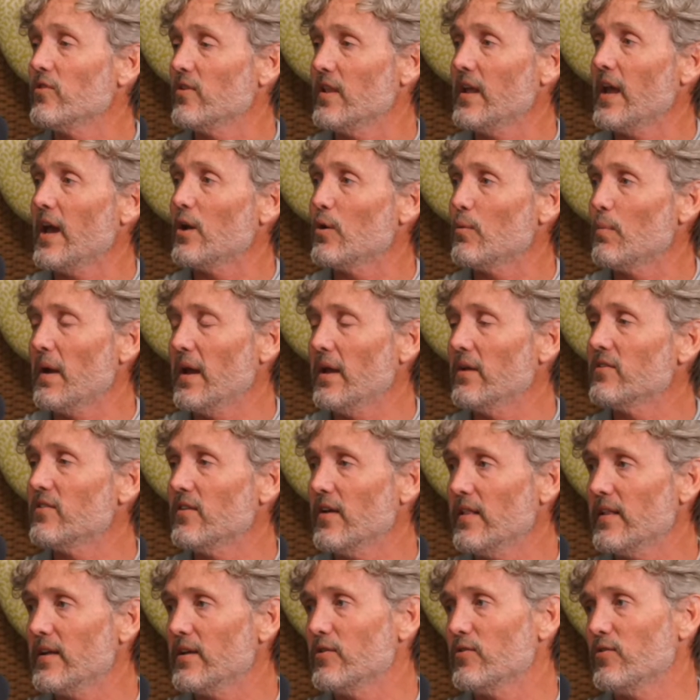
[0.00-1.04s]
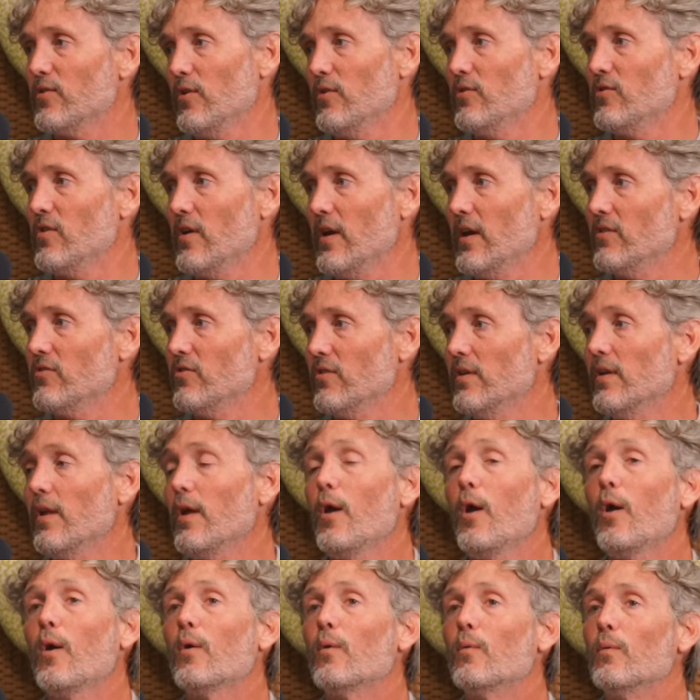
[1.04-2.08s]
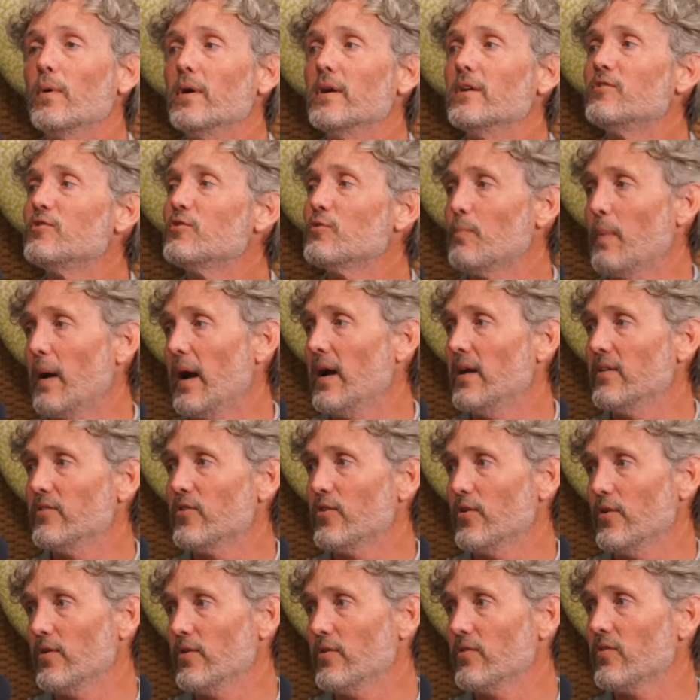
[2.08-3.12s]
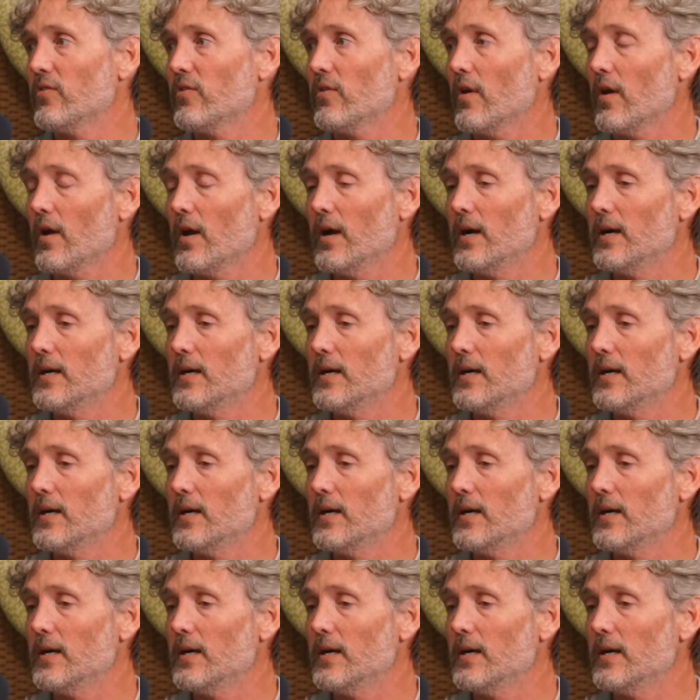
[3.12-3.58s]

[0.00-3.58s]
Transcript: to the Outer Banks Sailing Association, which sponsors